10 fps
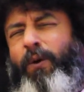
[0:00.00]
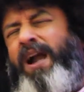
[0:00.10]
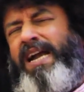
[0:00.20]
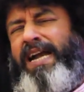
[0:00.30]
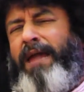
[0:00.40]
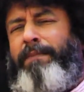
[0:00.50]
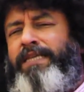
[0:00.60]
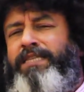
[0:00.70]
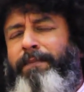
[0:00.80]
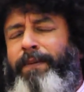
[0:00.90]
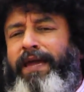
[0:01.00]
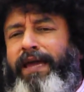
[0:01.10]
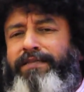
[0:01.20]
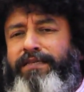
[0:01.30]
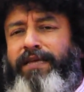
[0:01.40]
One day by skipping
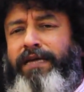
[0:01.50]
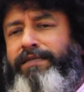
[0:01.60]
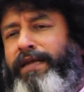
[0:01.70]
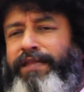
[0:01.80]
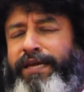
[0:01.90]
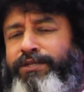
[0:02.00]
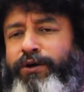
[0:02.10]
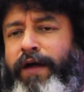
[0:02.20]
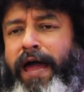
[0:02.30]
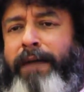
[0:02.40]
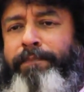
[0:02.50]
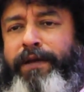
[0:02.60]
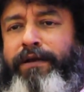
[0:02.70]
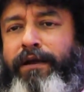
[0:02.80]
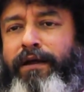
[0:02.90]
exercise, nothing is going to happen.